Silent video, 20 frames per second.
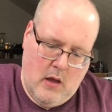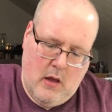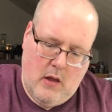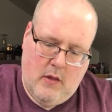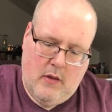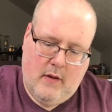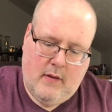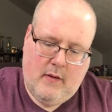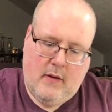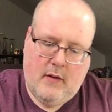
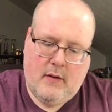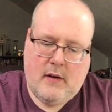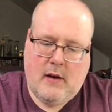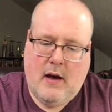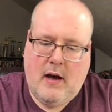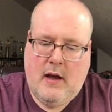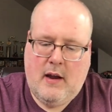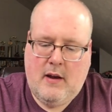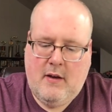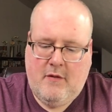This is
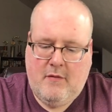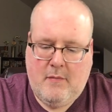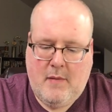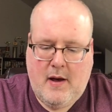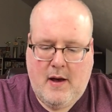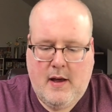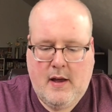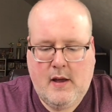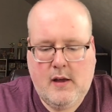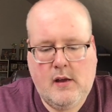kind of
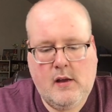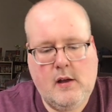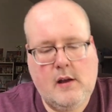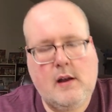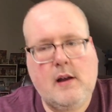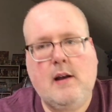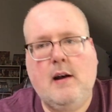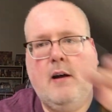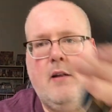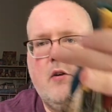my
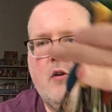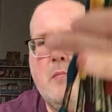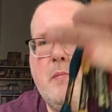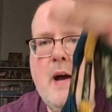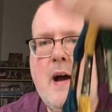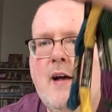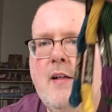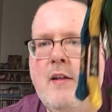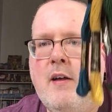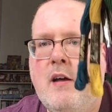color
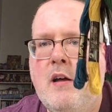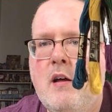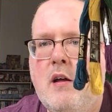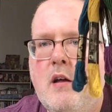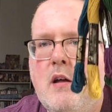palette.